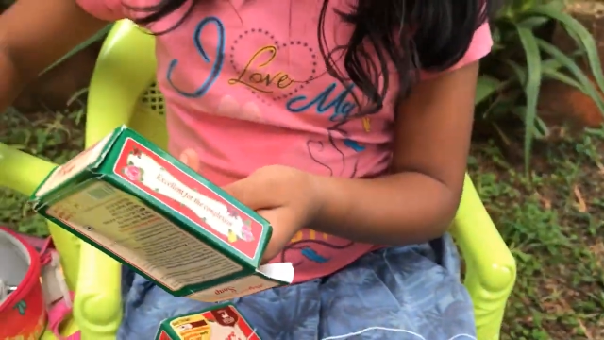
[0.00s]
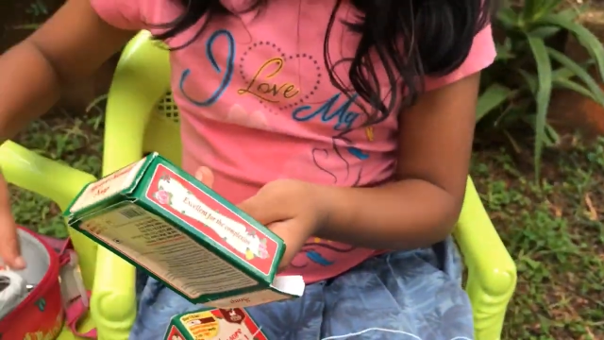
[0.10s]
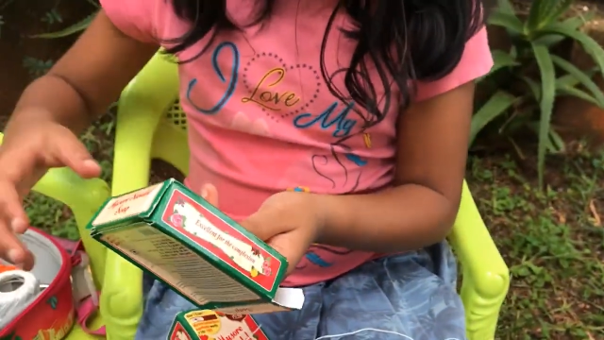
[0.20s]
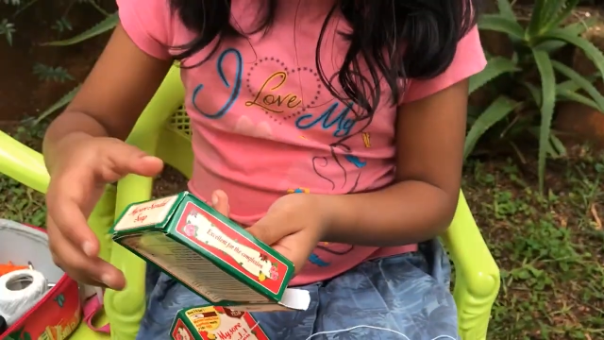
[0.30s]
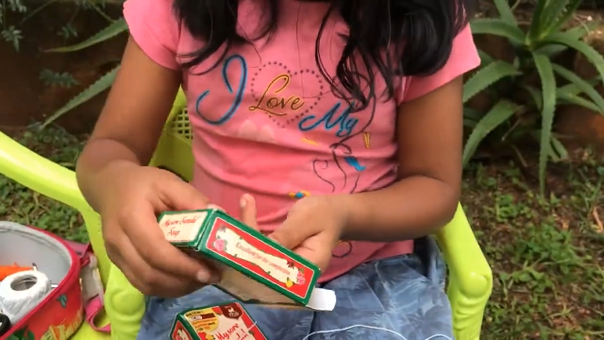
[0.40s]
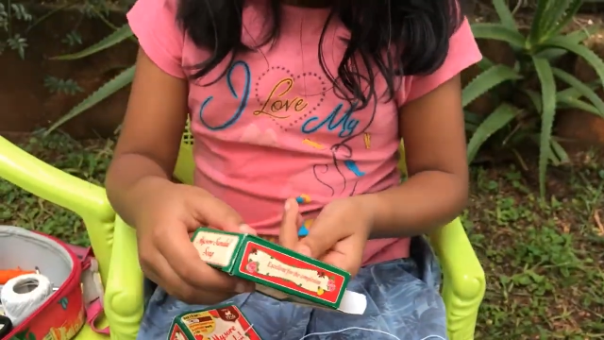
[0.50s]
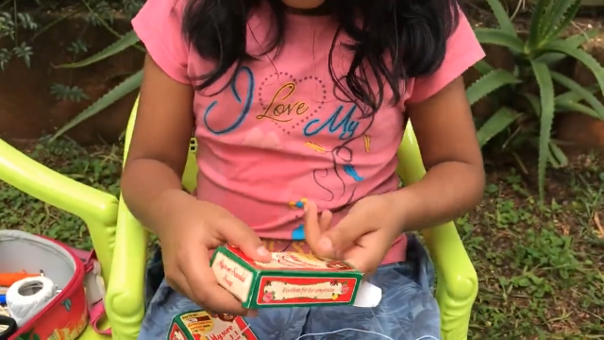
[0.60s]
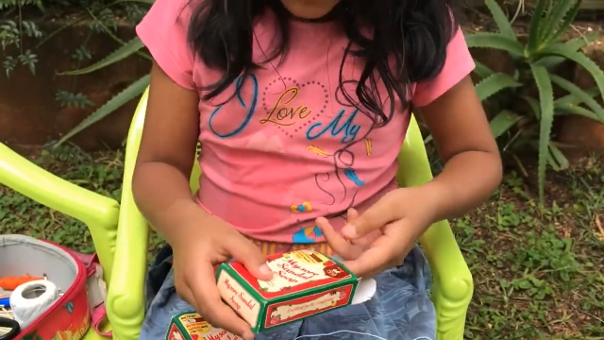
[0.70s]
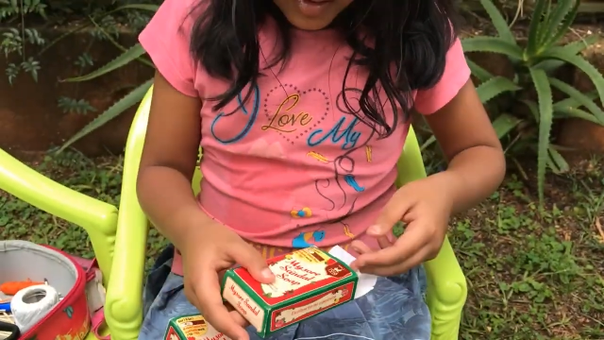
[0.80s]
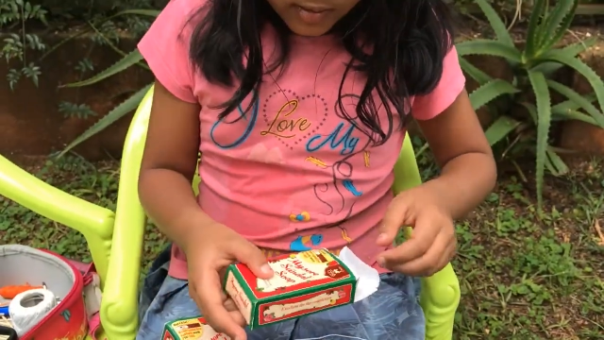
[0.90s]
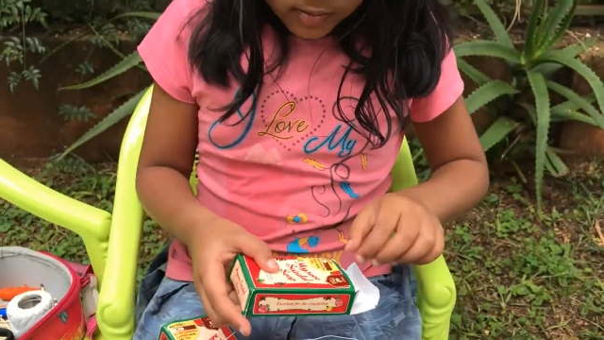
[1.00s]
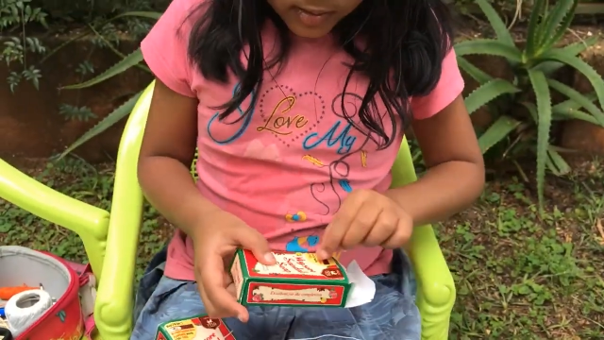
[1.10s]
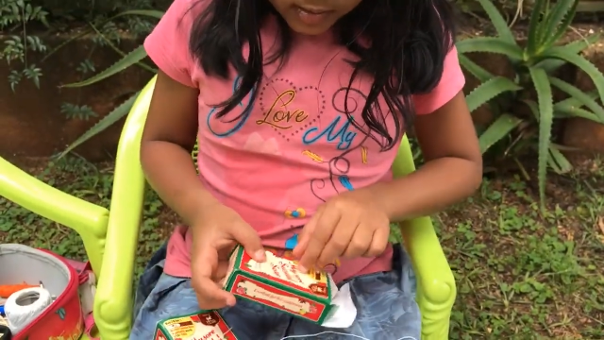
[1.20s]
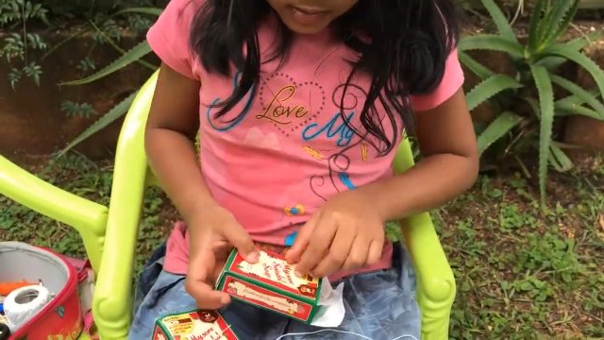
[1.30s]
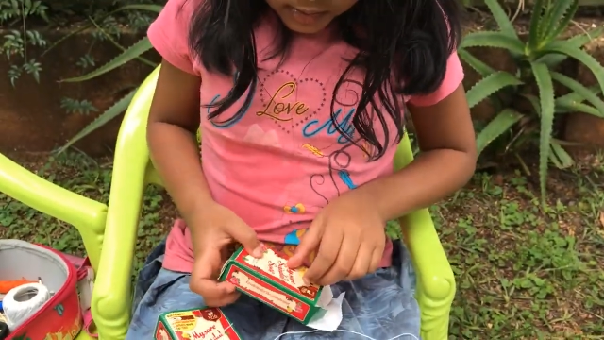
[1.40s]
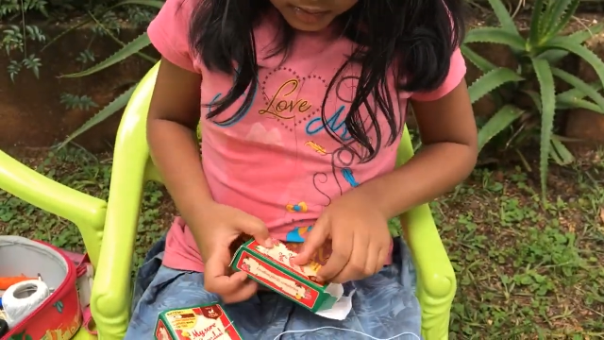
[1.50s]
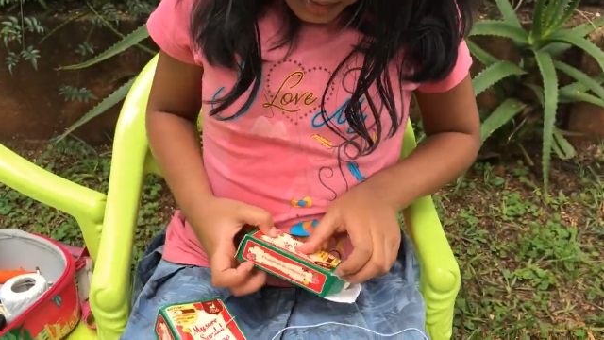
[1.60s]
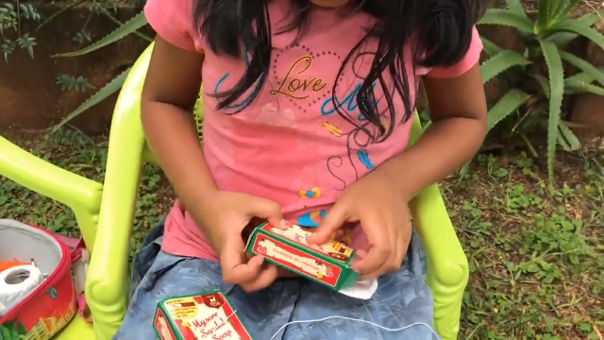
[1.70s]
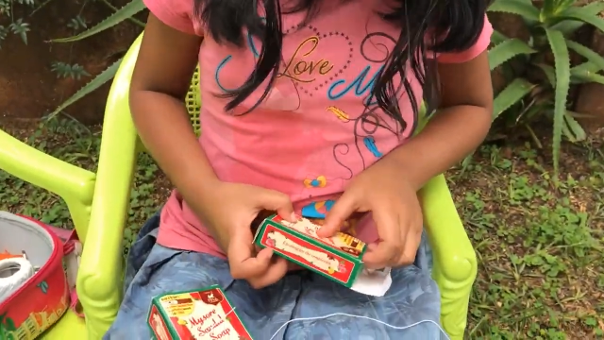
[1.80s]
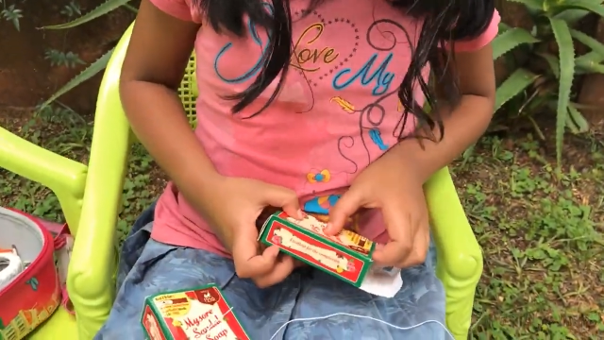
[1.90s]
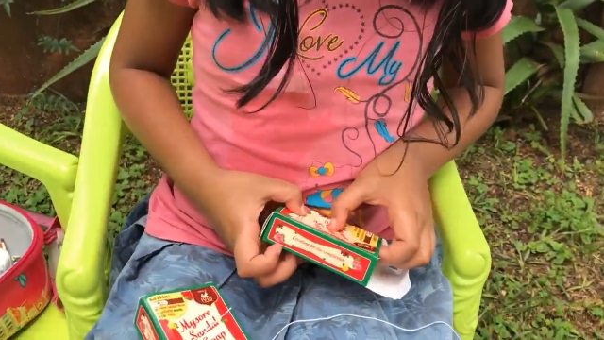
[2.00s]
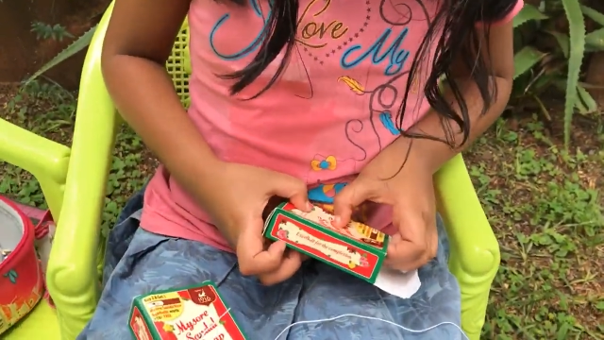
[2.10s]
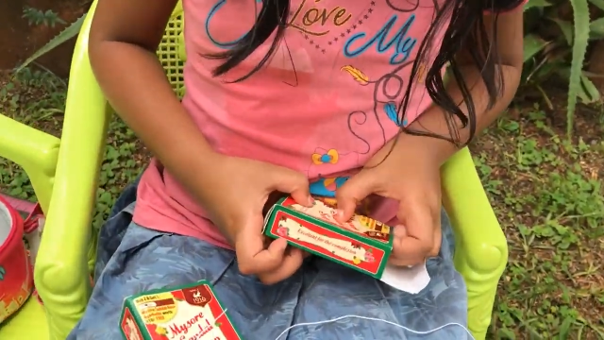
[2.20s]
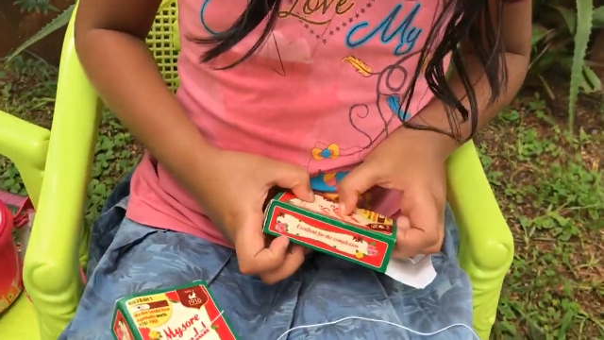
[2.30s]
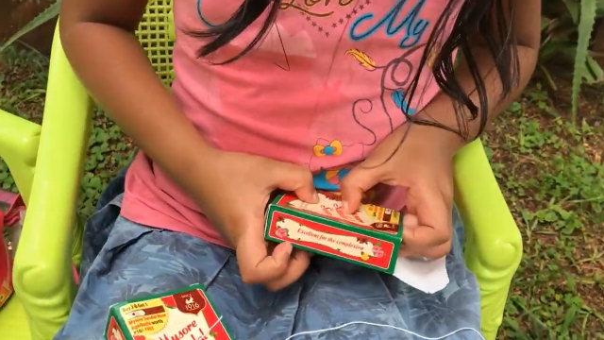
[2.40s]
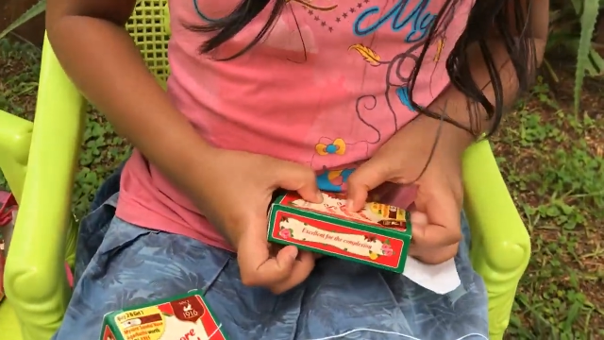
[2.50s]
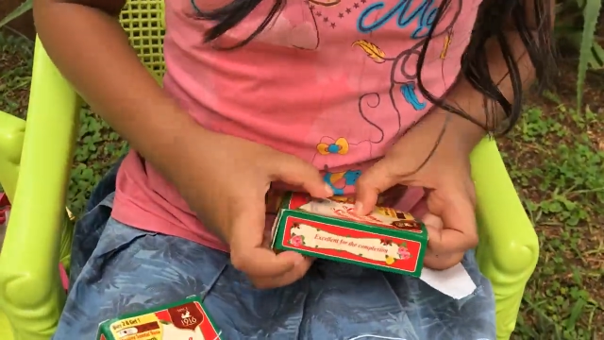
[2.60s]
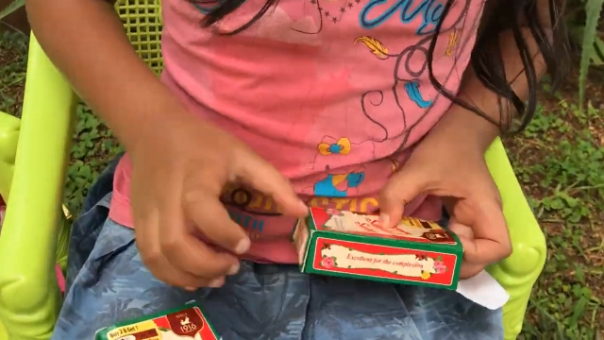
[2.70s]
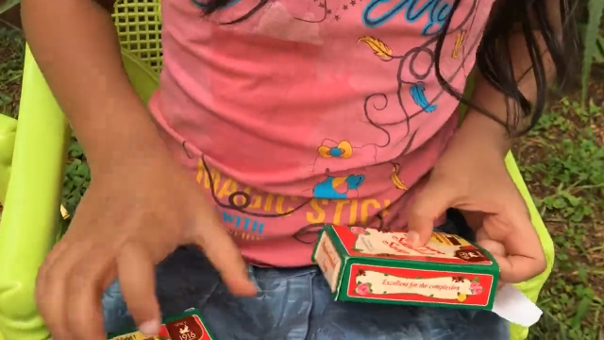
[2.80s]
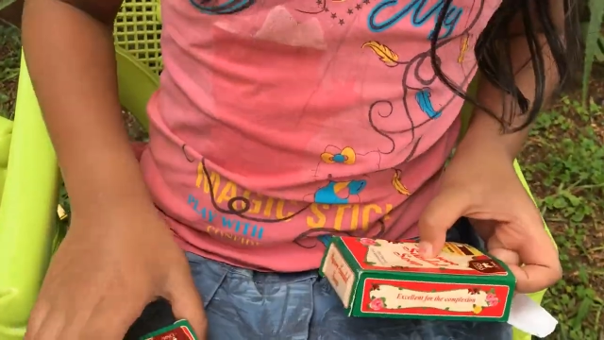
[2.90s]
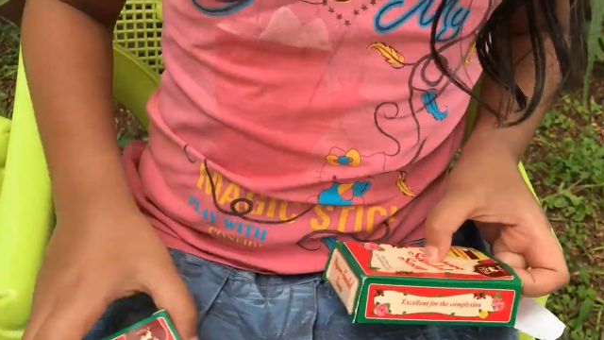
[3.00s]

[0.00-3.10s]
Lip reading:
No face is visible, so there are no lips to read.